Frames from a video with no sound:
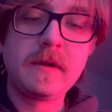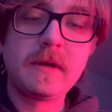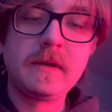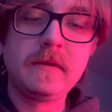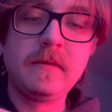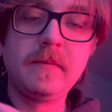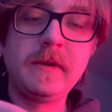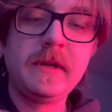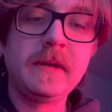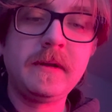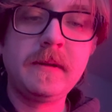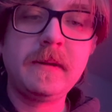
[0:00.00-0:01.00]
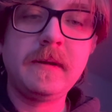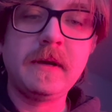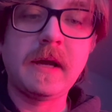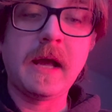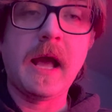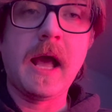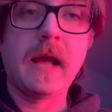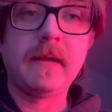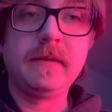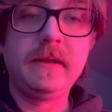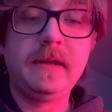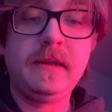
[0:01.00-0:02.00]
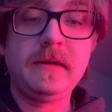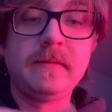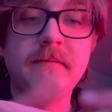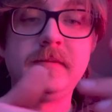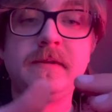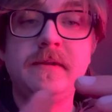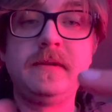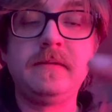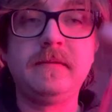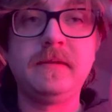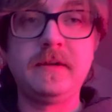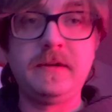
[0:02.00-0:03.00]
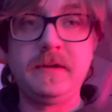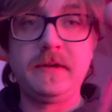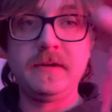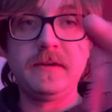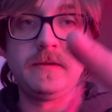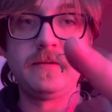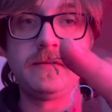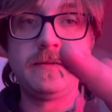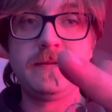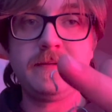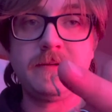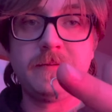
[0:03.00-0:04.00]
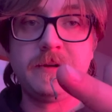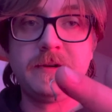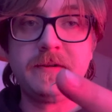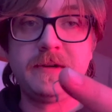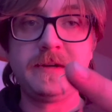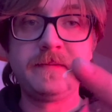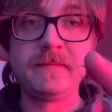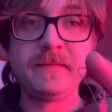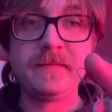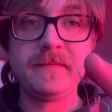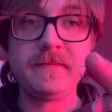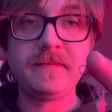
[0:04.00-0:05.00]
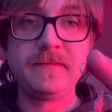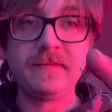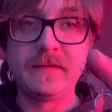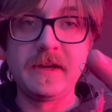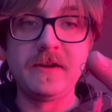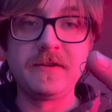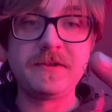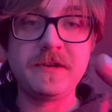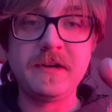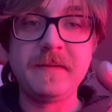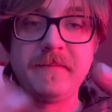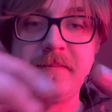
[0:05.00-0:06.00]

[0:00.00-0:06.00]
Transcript: A little bit. Yep. There you go. If you're wondering, they are sharp,